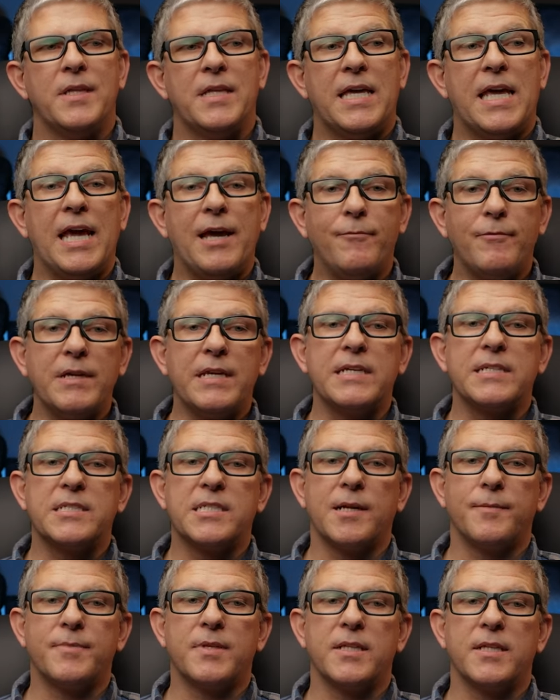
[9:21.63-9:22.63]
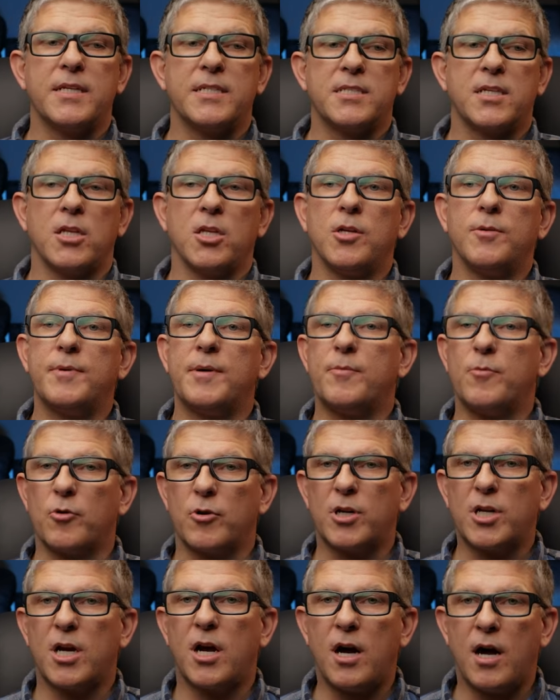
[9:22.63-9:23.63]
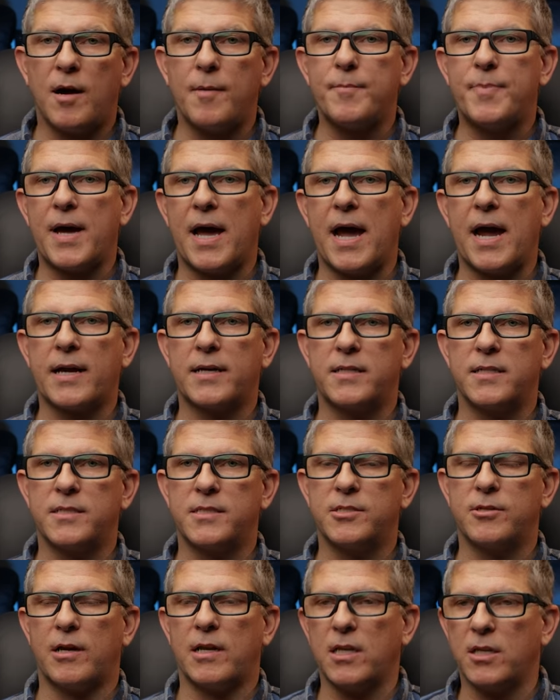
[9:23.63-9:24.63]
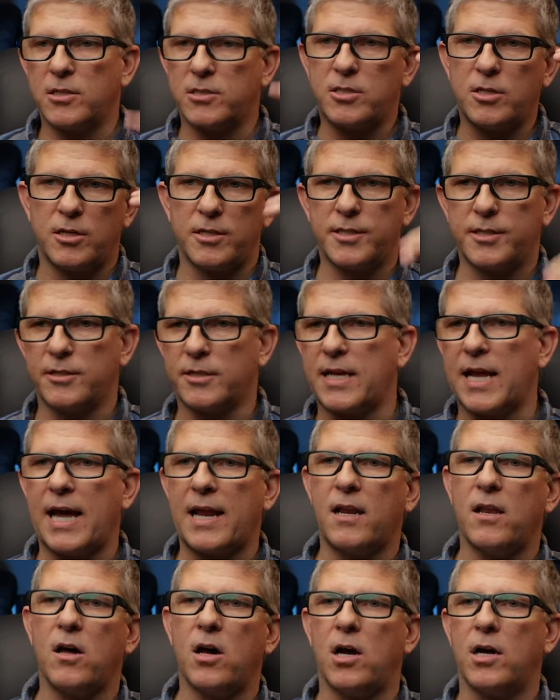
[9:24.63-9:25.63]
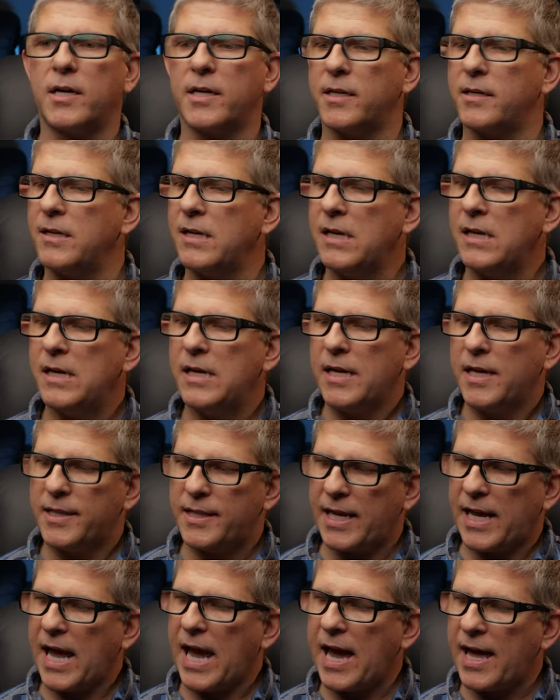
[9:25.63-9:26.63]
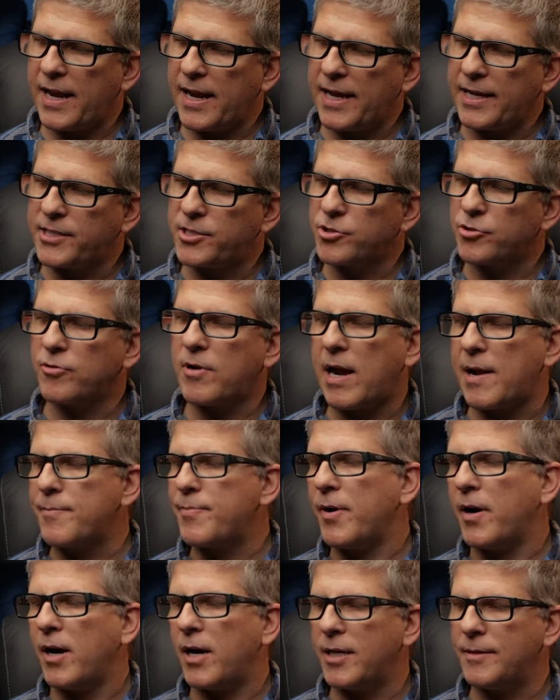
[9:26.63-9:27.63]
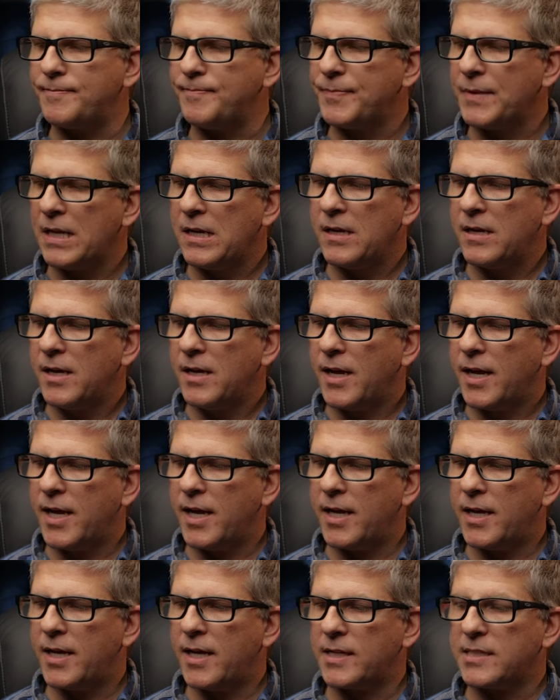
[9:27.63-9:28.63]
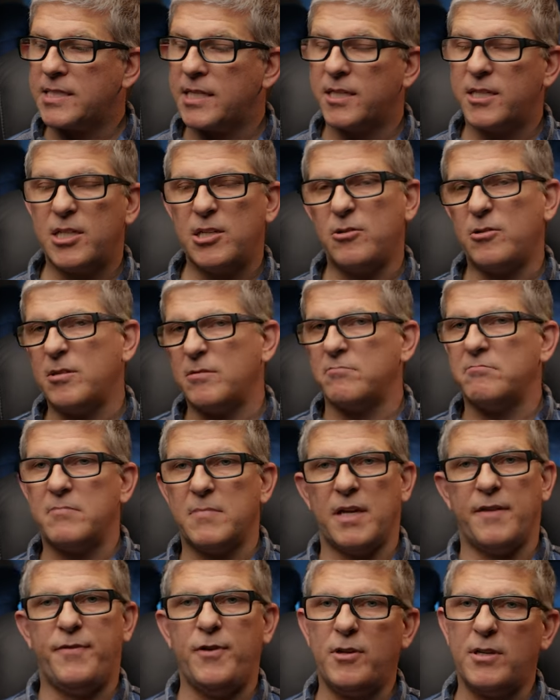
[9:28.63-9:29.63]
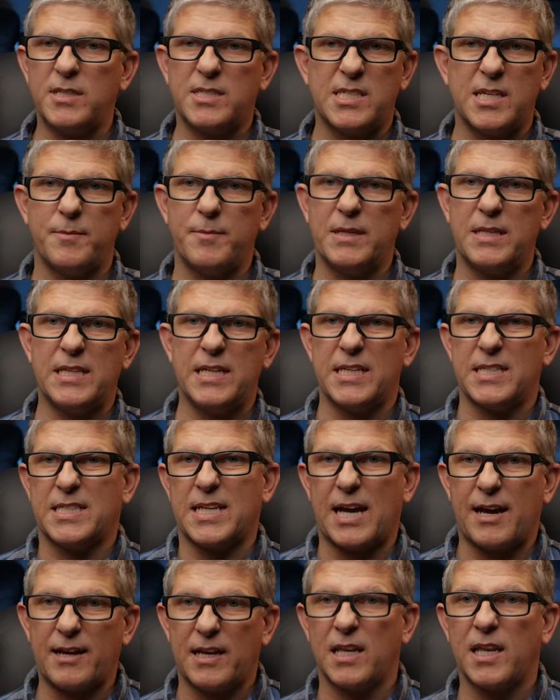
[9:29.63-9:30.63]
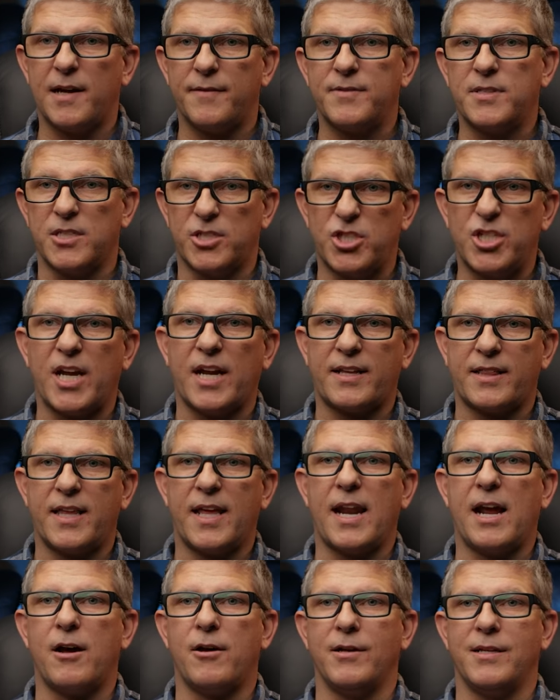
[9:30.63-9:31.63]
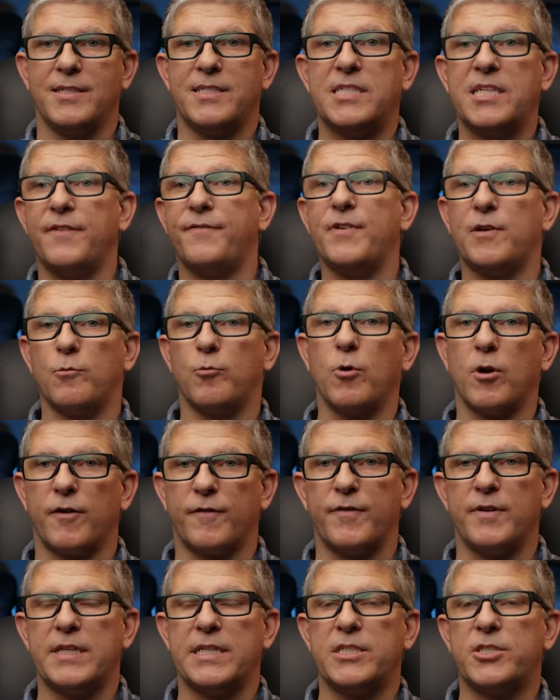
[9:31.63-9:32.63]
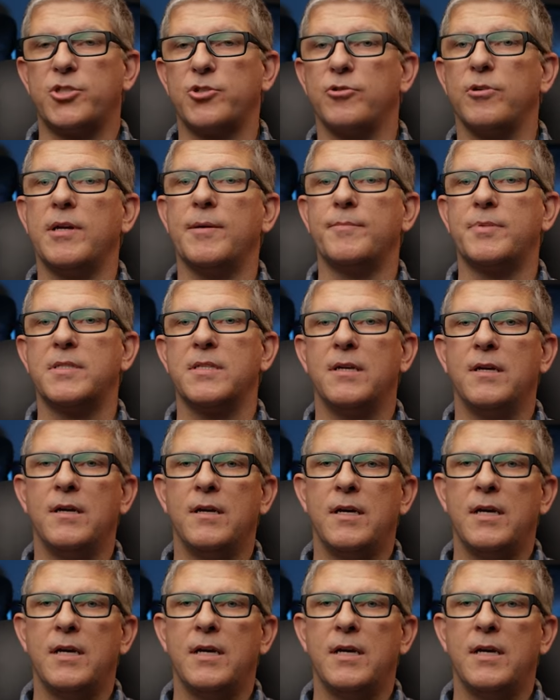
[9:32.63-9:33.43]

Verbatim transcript: Can we get something that's a little bit more compact? And so I looked on their catalog and, and they had a tripod and I said, you know what? If you could send me this, I'd love to check that out and see if it worked for these trips.